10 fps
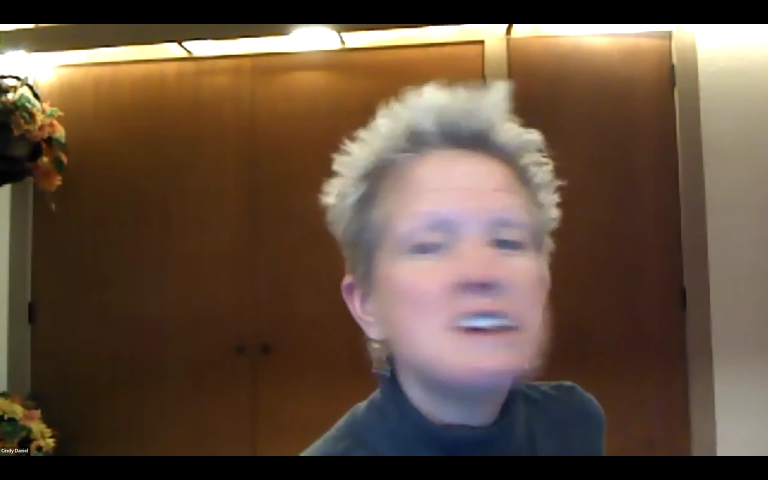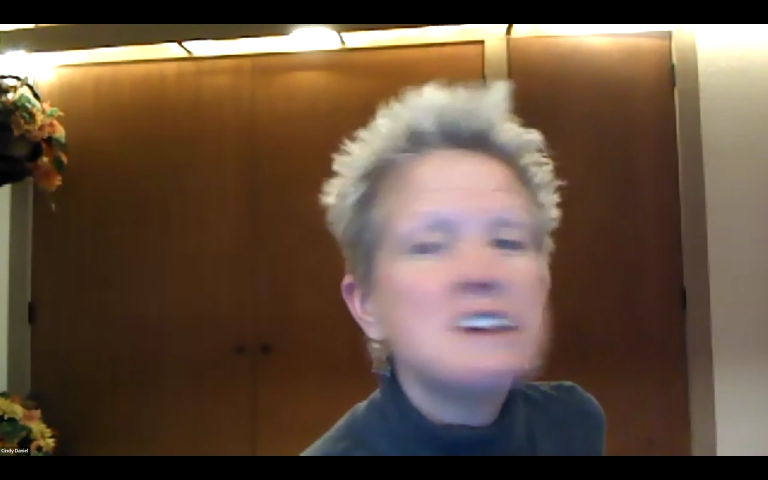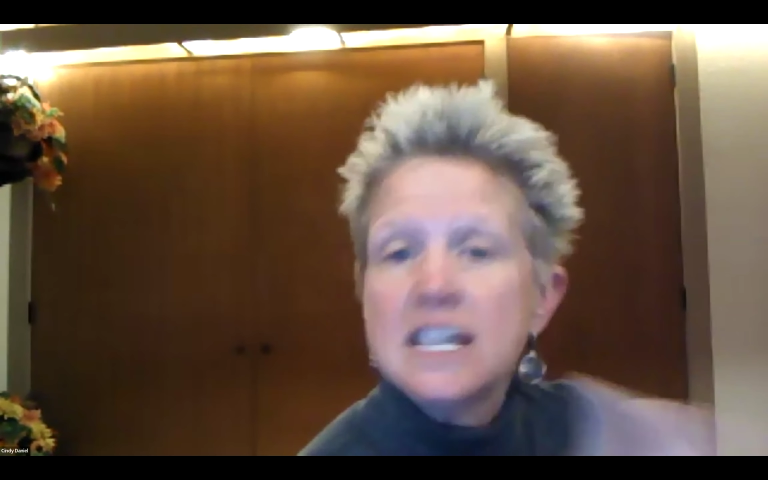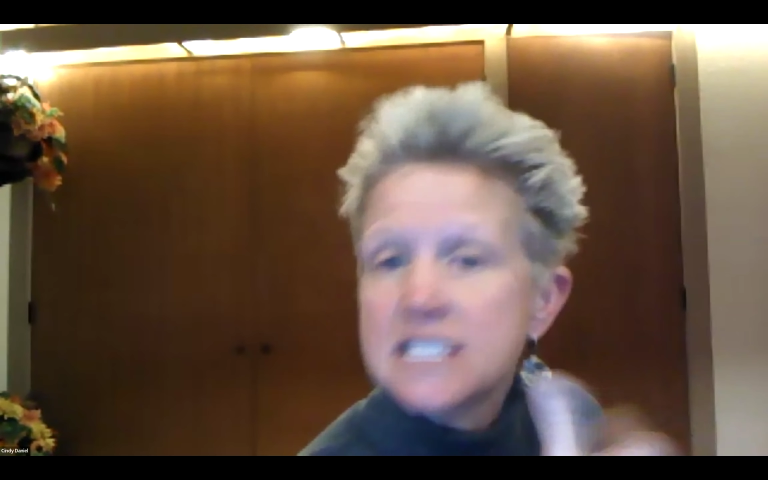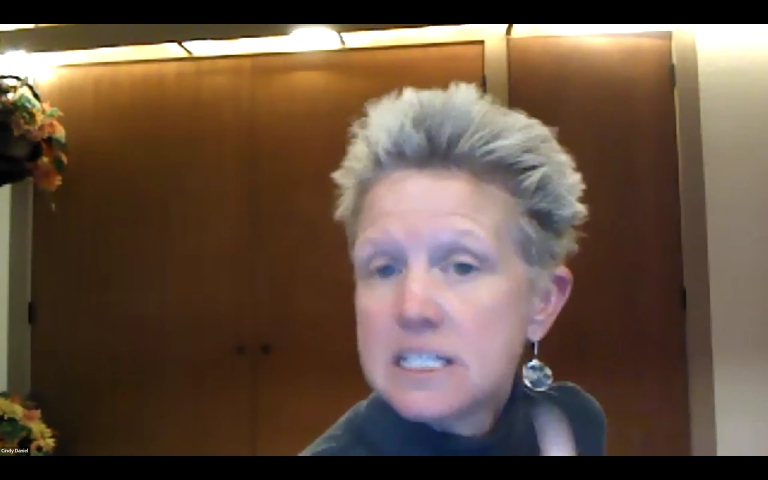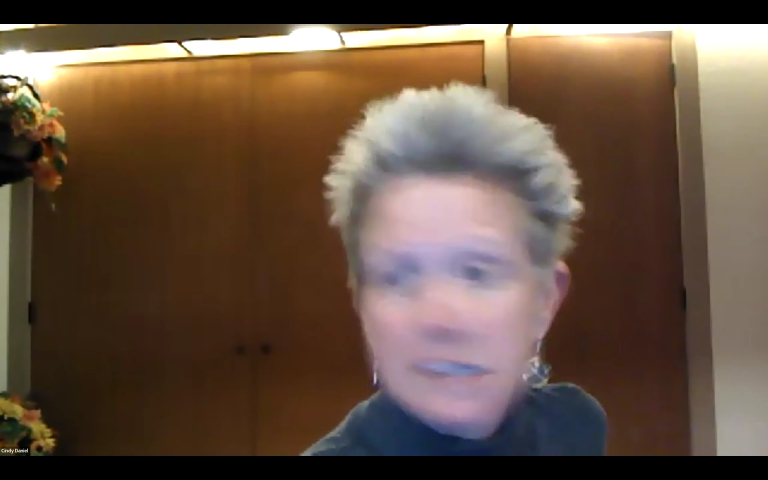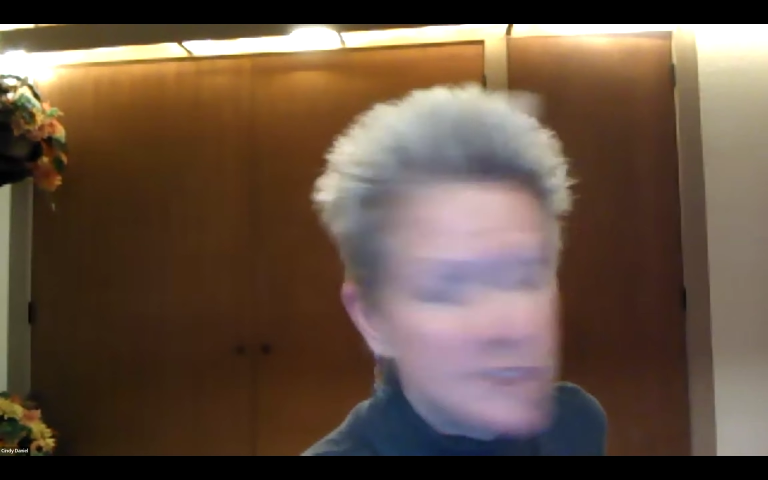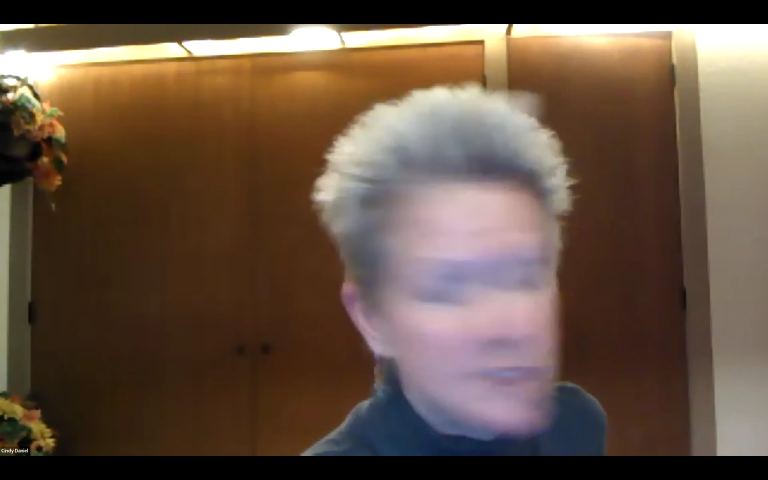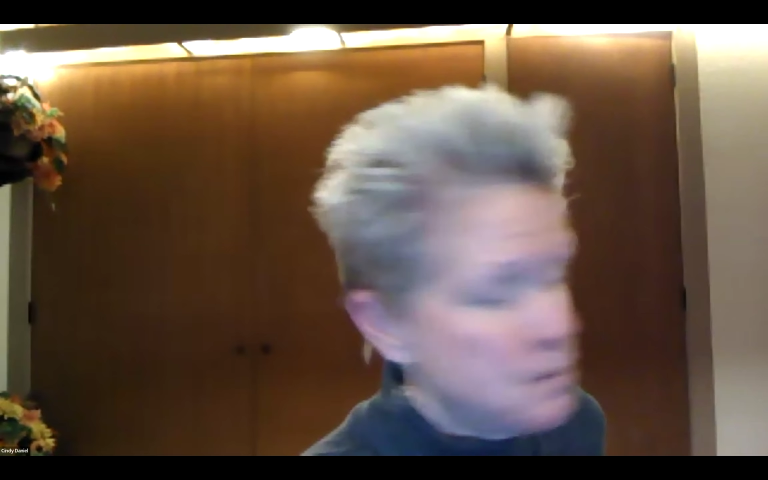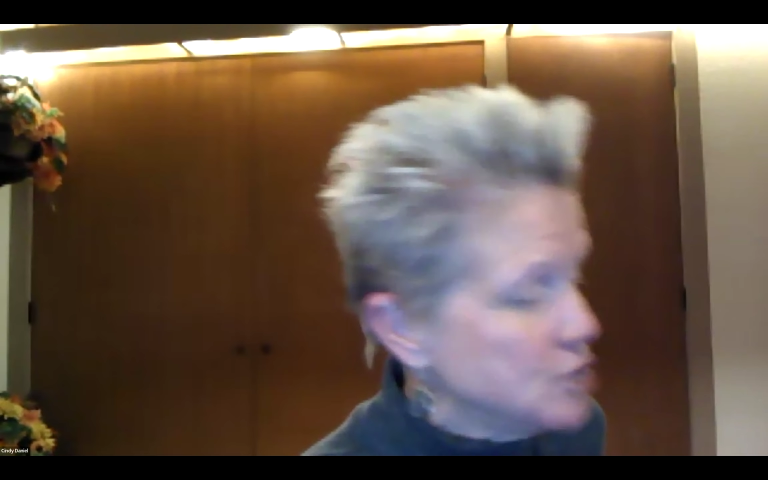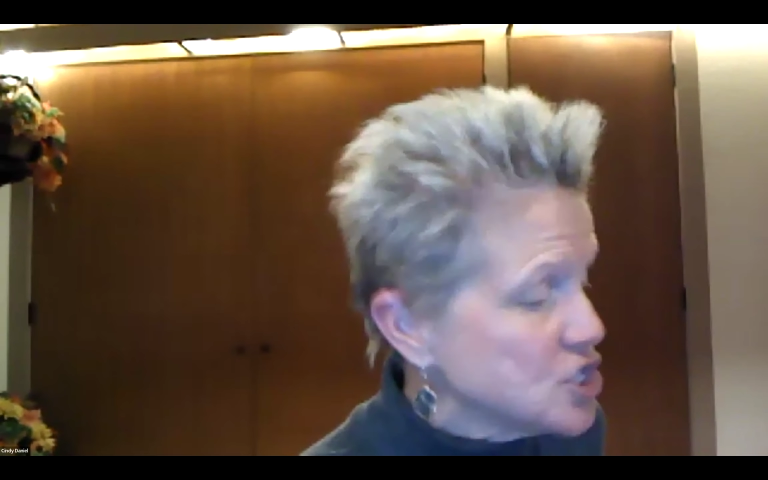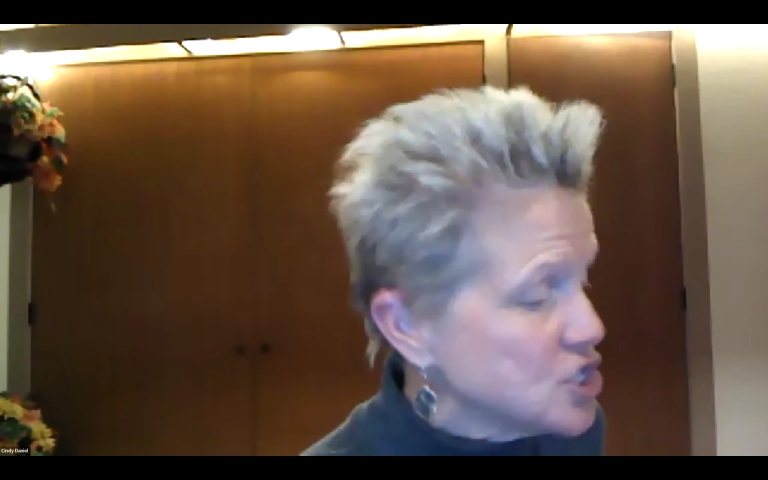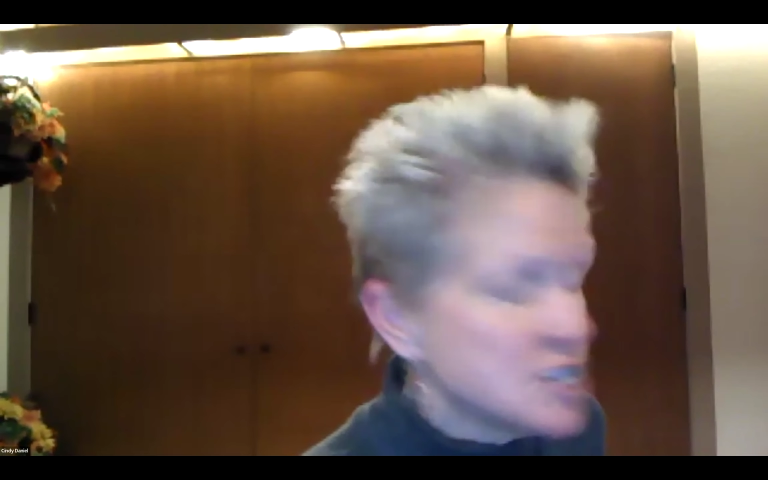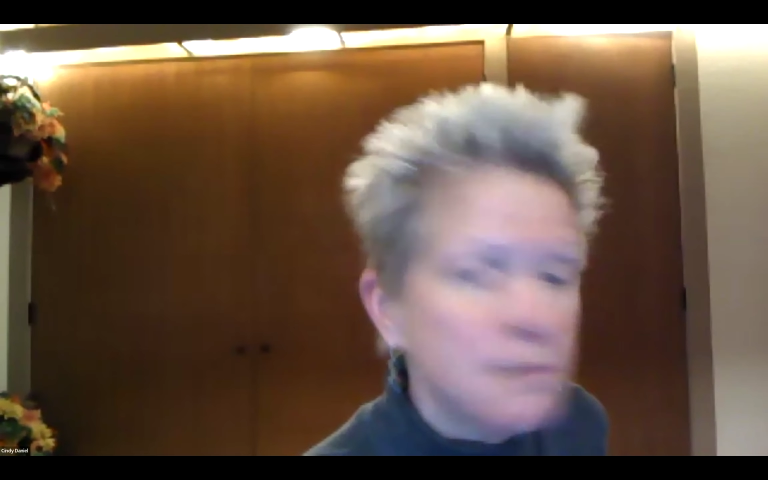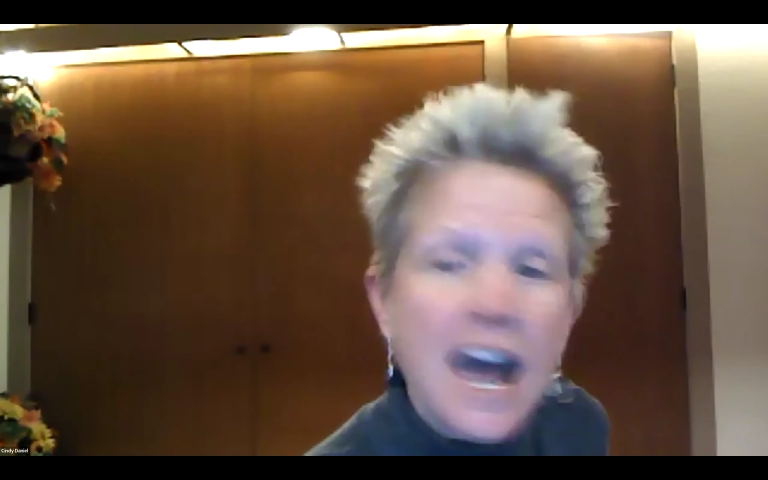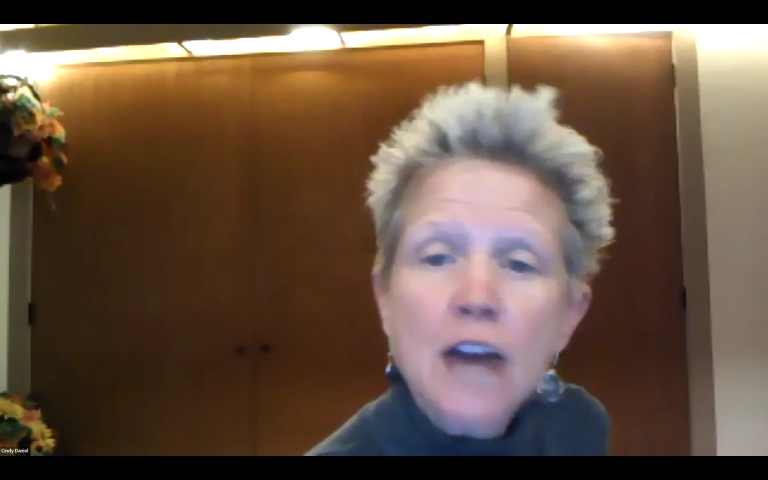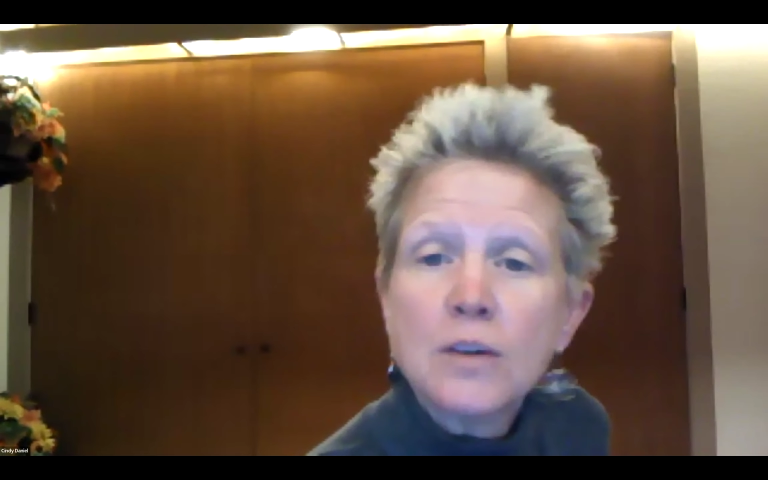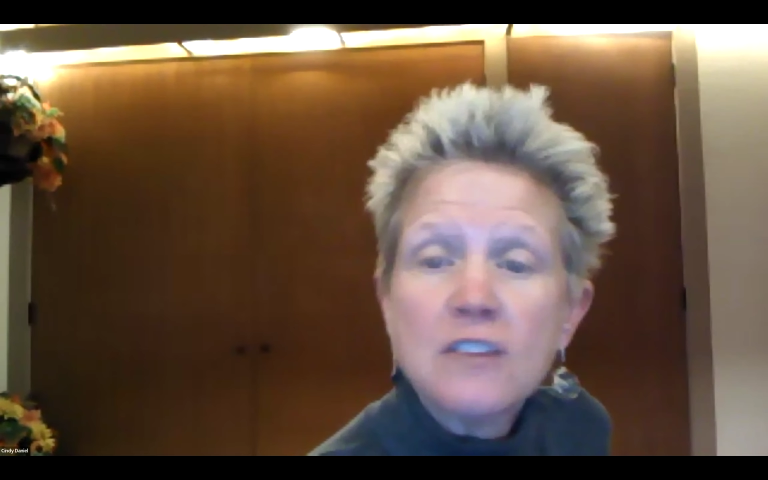If they didn't, if they pushed us back,